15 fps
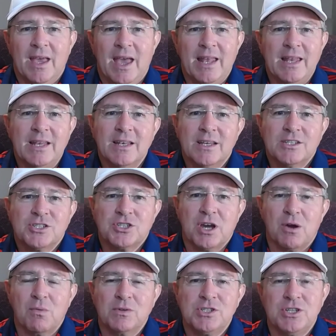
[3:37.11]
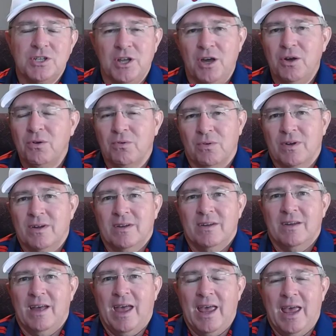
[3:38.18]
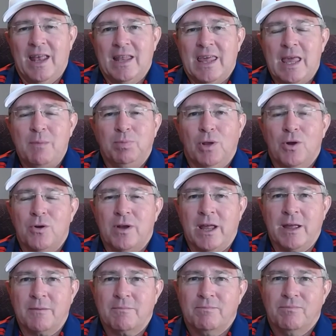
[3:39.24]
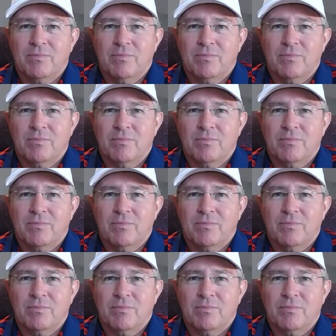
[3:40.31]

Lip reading: And then share what you know and keep learning.